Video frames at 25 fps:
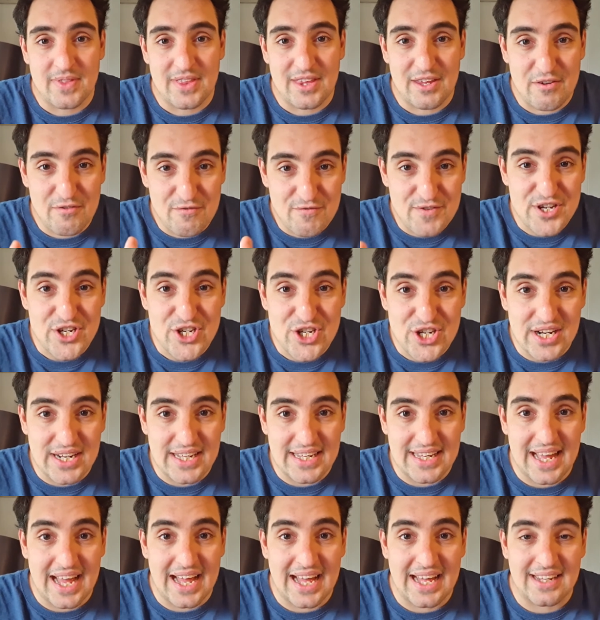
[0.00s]

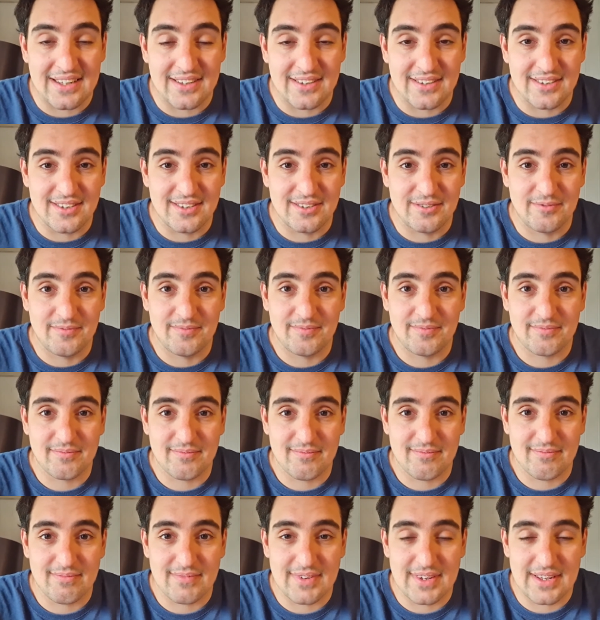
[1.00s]
visually and
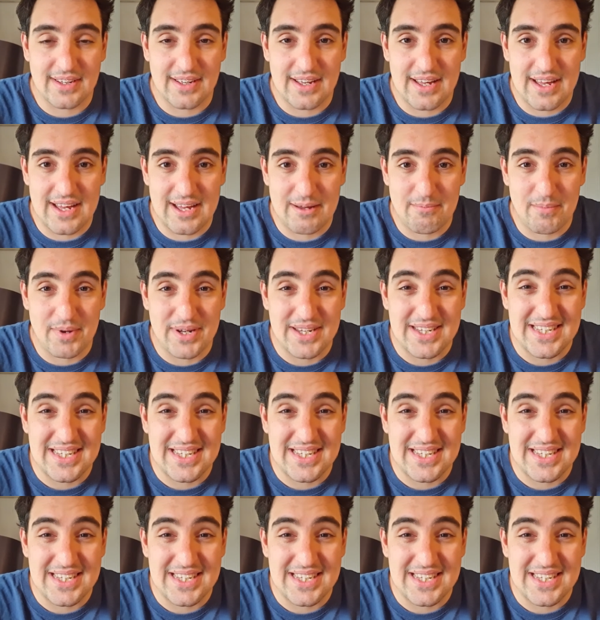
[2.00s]
my